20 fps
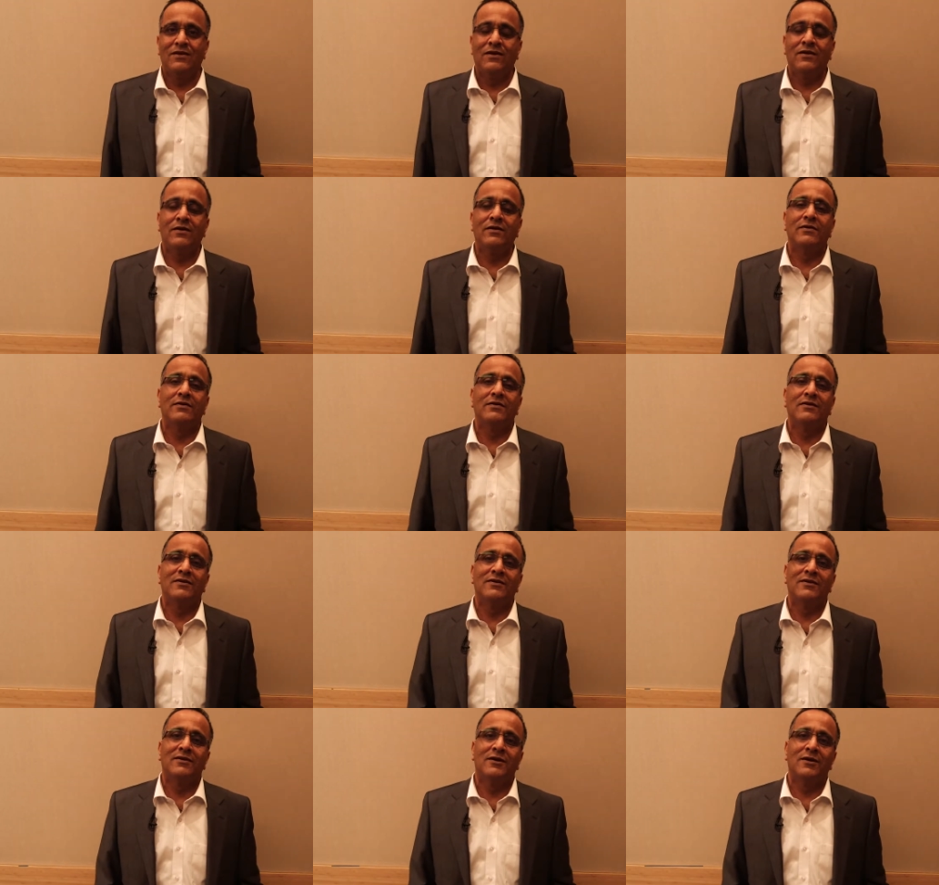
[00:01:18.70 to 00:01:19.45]
Hi,
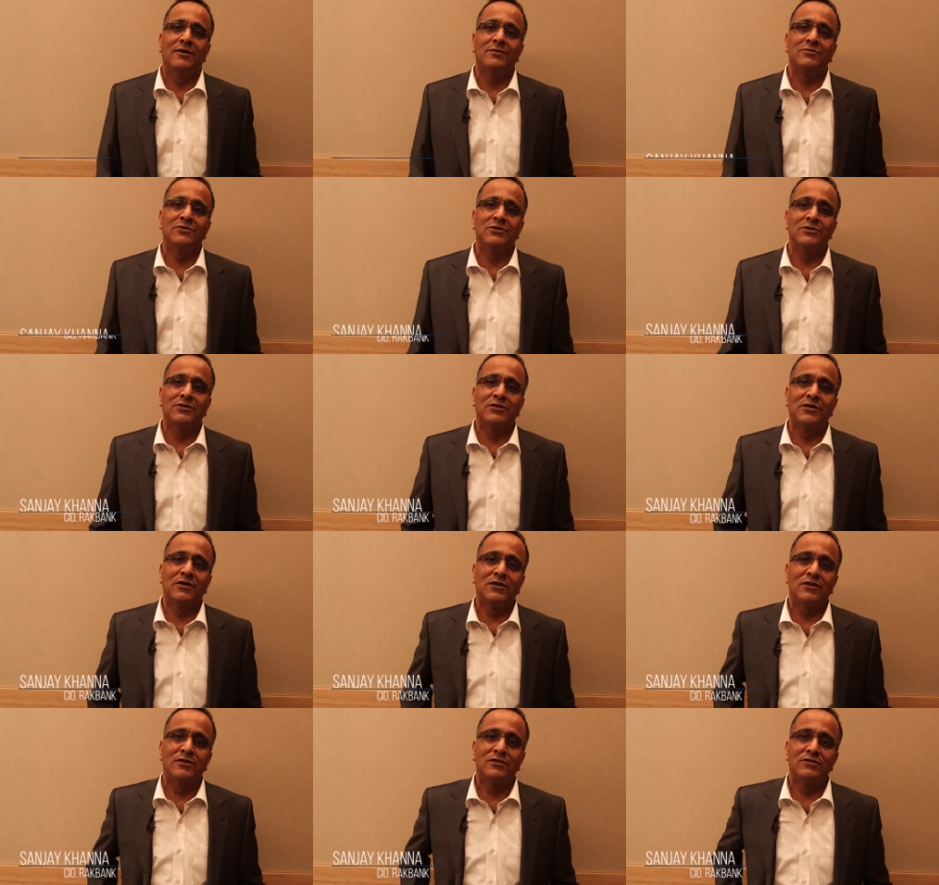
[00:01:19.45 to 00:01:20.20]
I'm Sanjay
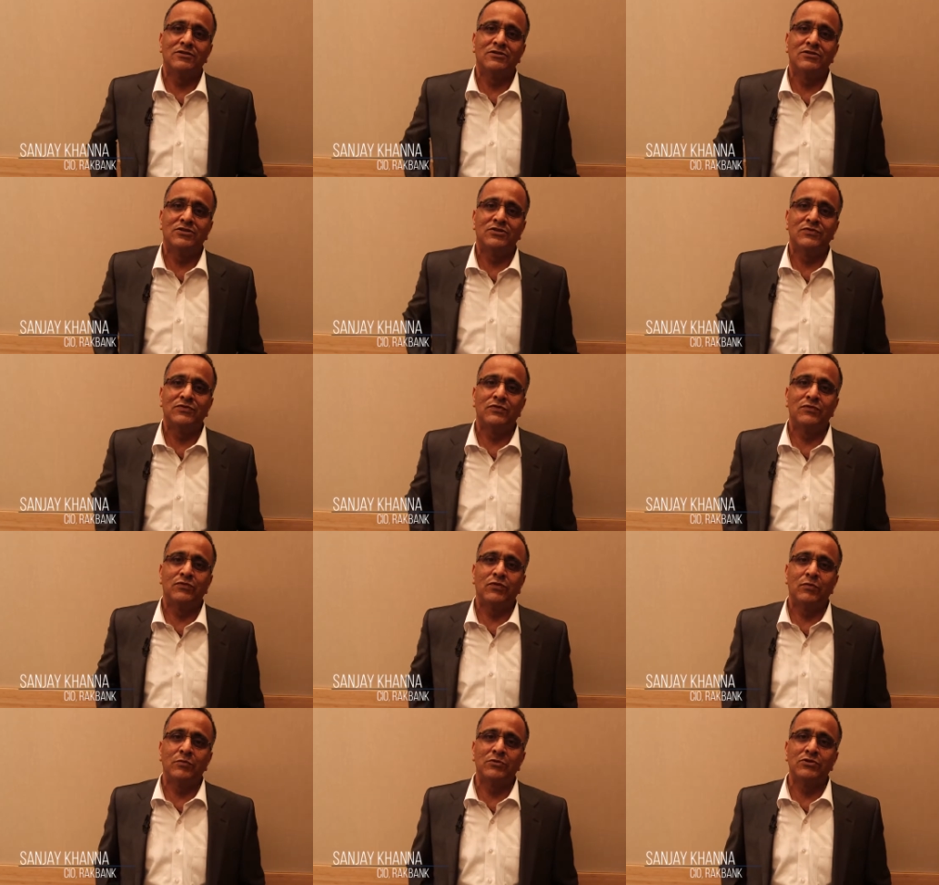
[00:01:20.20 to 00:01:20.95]
Khanna, Chief
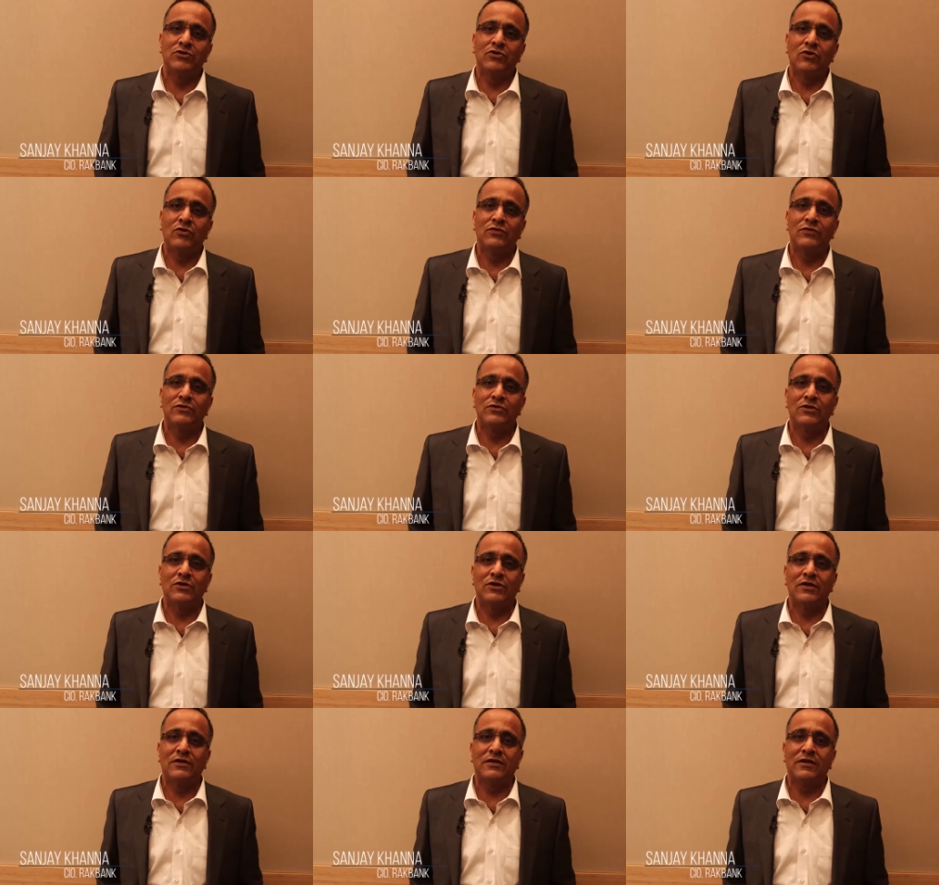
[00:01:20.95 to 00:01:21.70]
Information
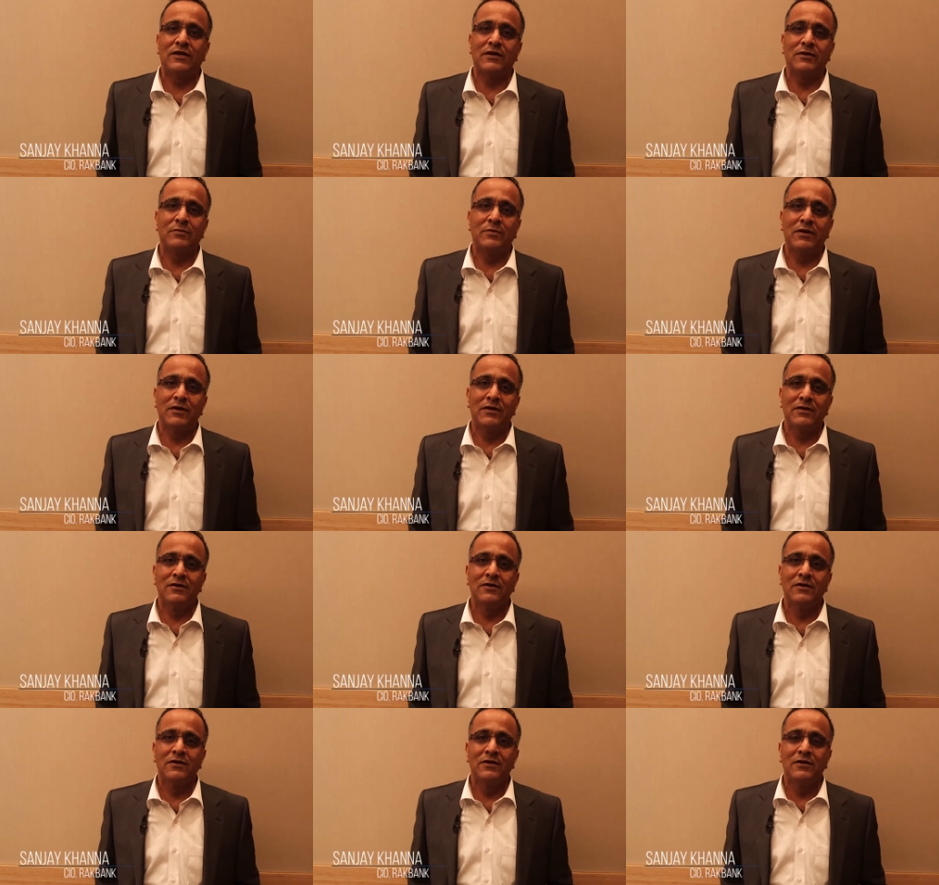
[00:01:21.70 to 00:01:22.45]
Officer at Rakbank.
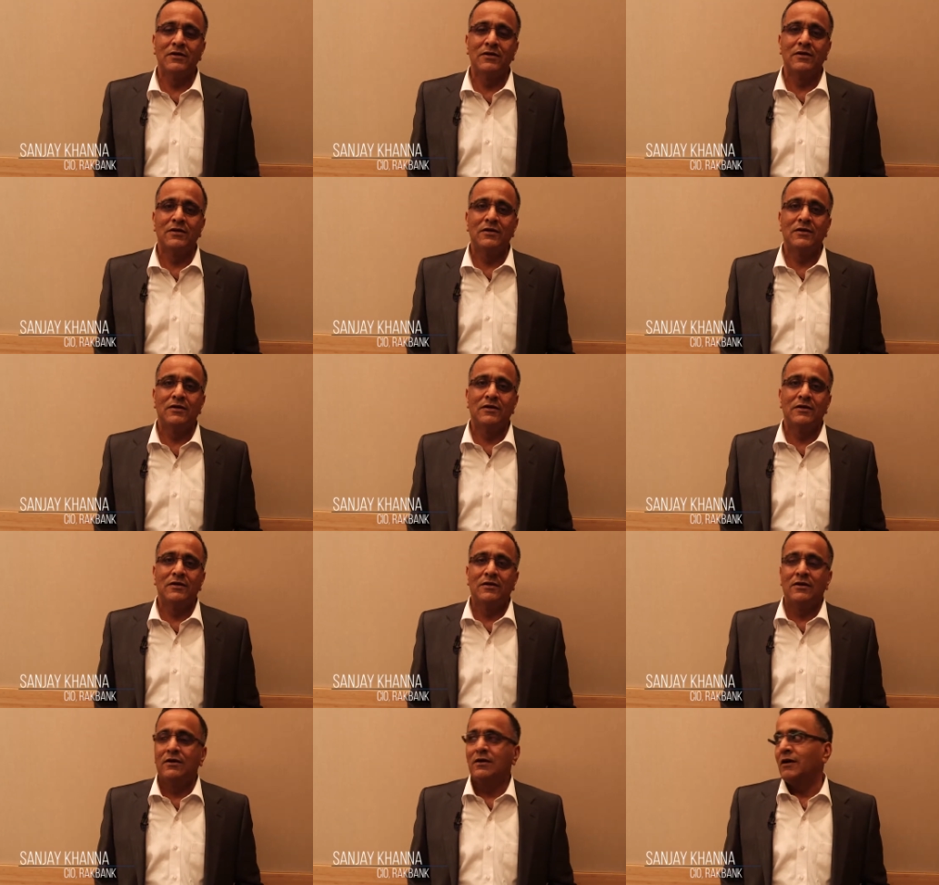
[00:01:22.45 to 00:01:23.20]

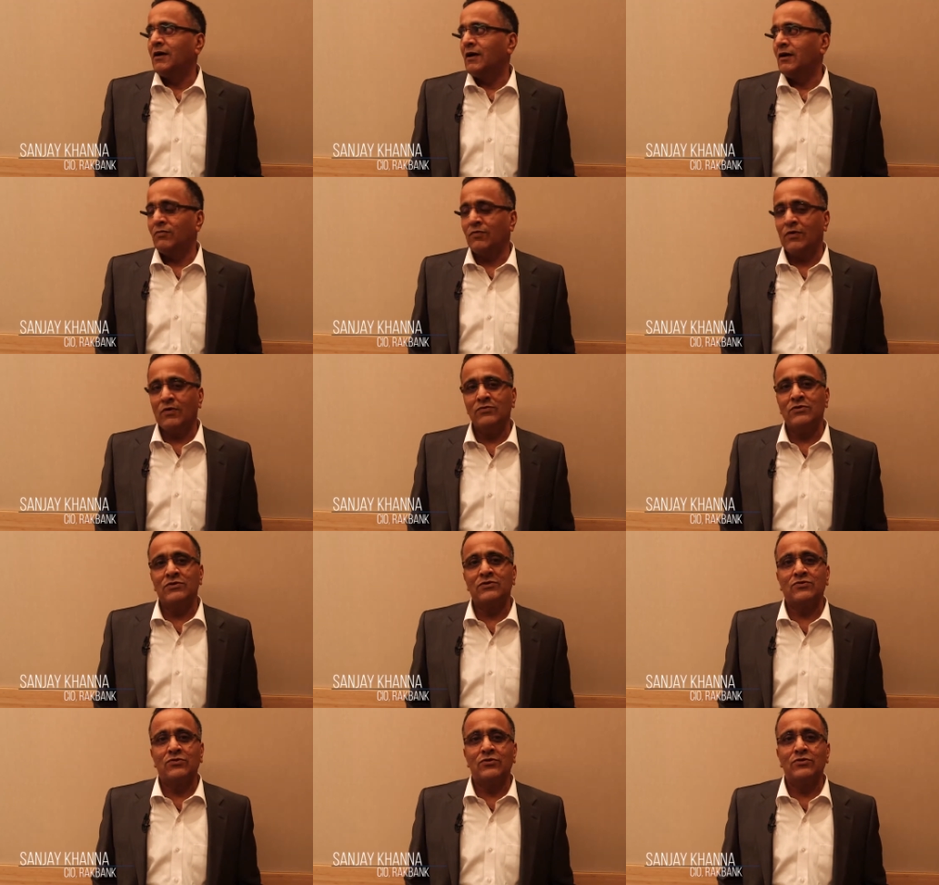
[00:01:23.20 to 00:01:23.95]
I found
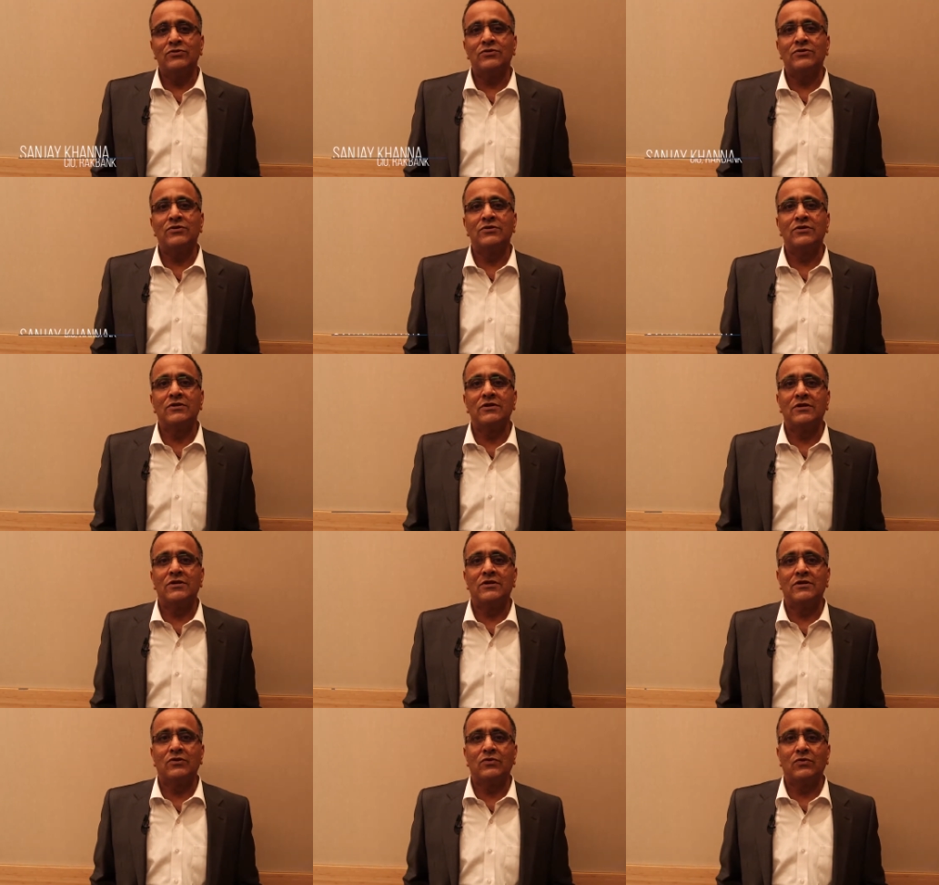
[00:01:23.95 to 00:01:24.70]
this course
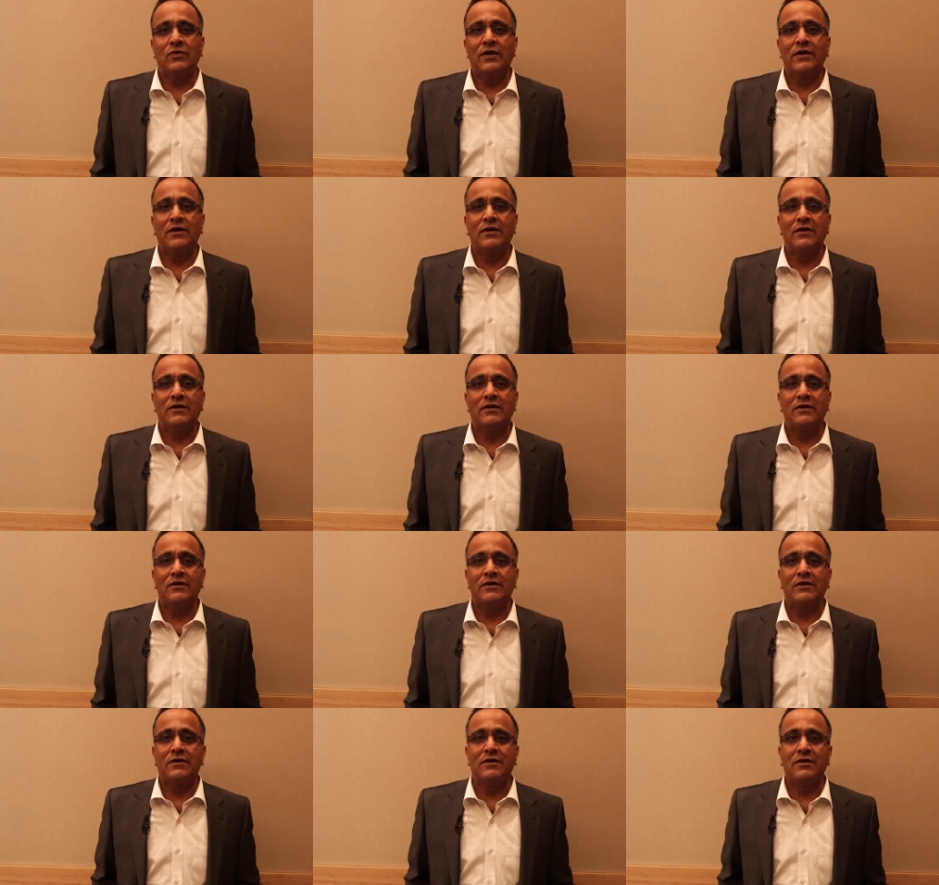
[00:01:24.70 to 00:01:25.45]
uh, quite
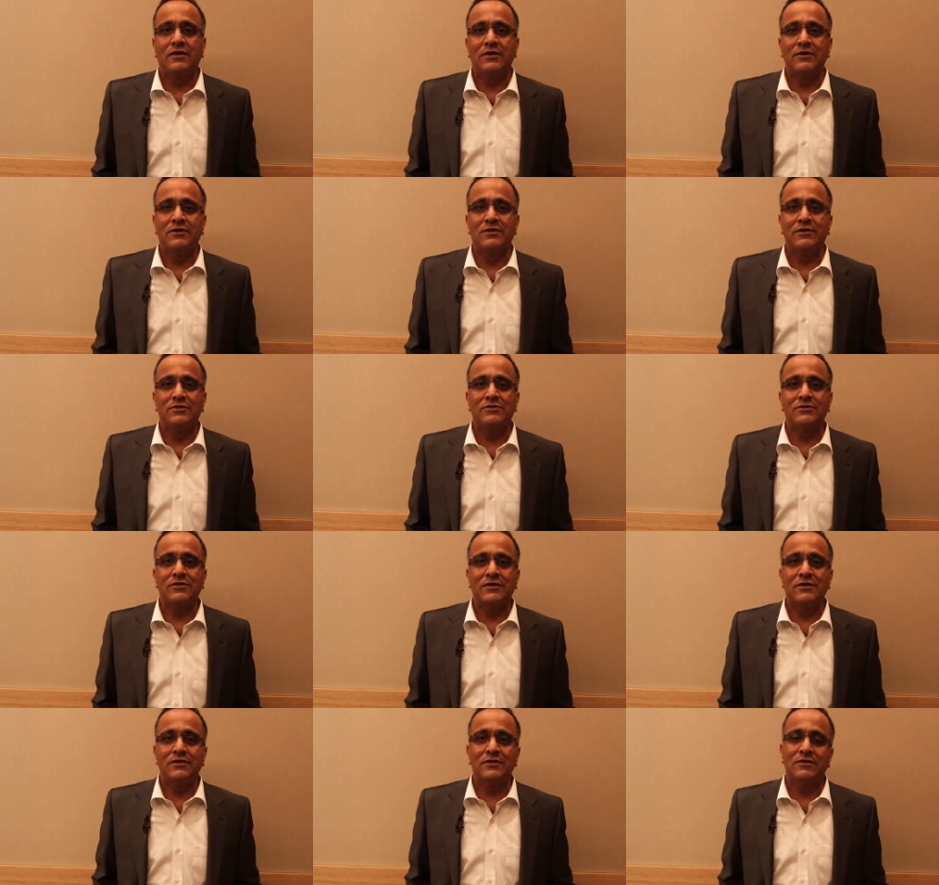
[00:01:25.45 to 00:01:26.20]
uh,
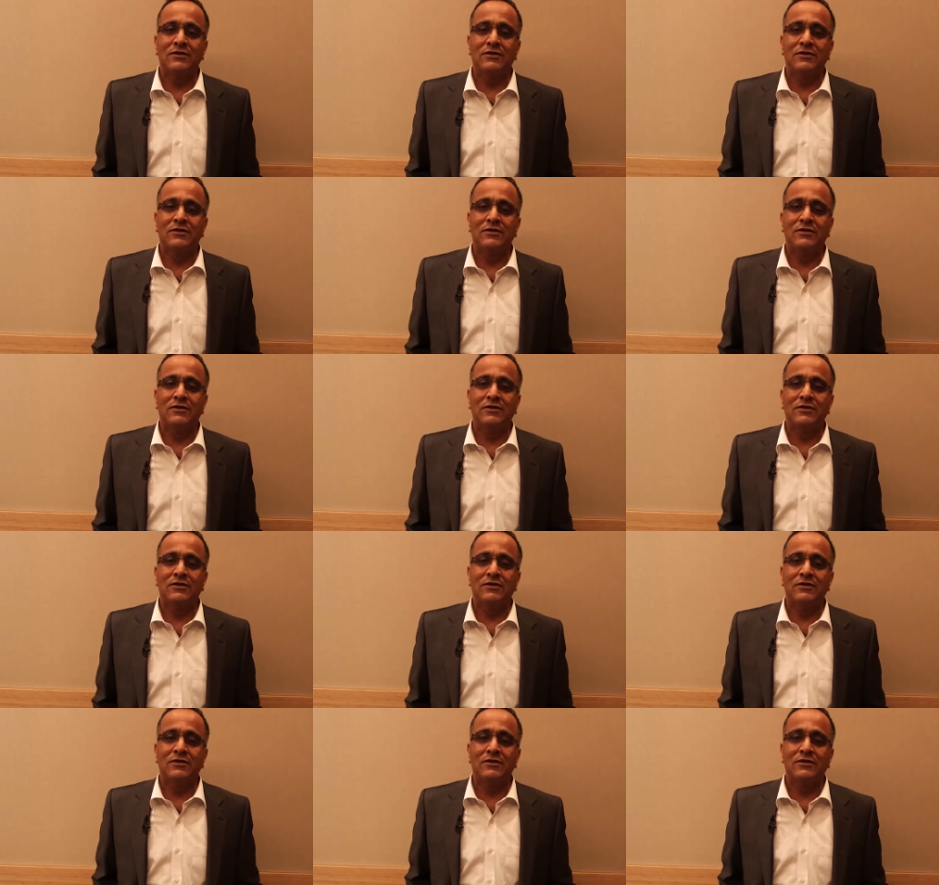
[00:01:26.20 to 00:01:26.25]
interesting,